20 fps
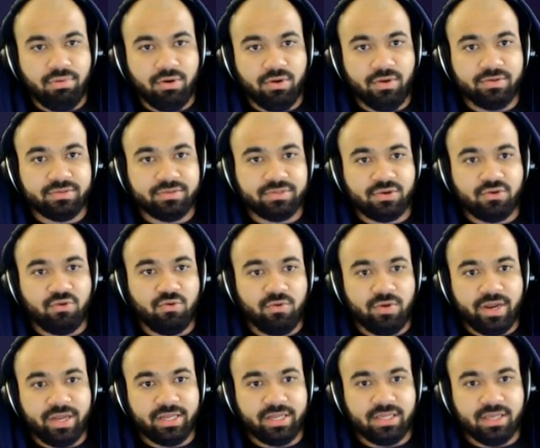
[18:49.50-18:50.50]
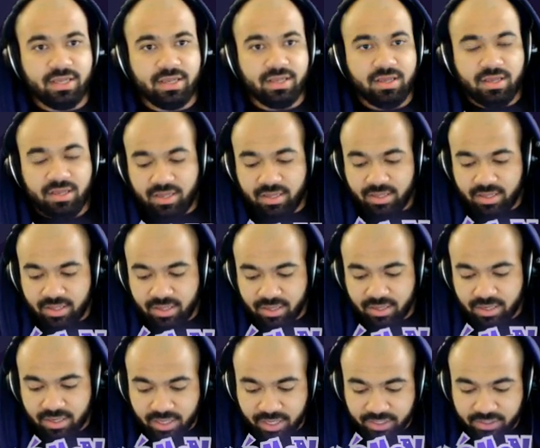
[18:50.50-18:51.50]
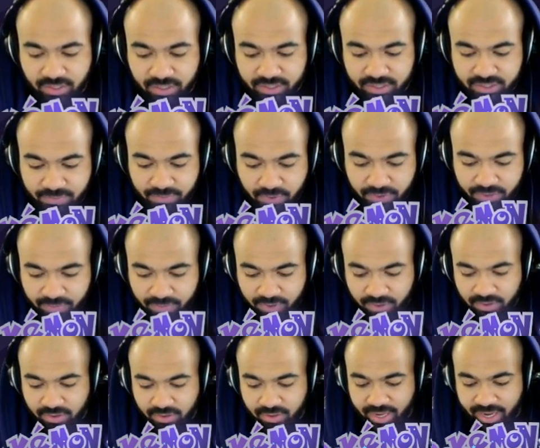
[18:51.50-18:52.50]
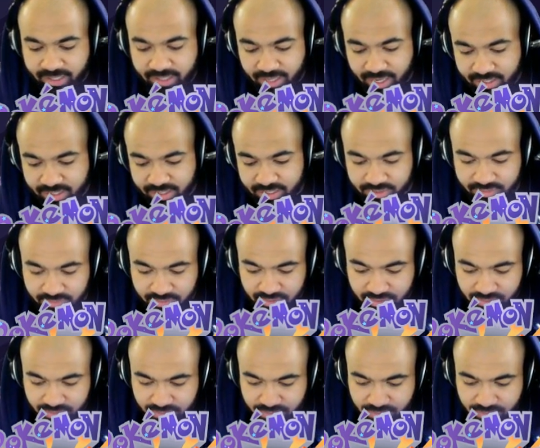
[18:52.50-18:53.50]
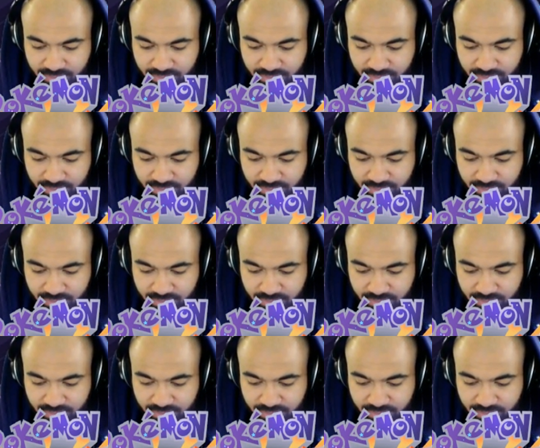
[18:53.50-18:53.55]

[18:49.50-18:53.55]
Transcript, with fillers: Bro, that was a crit. Can I toss a Pokeball at, at this one?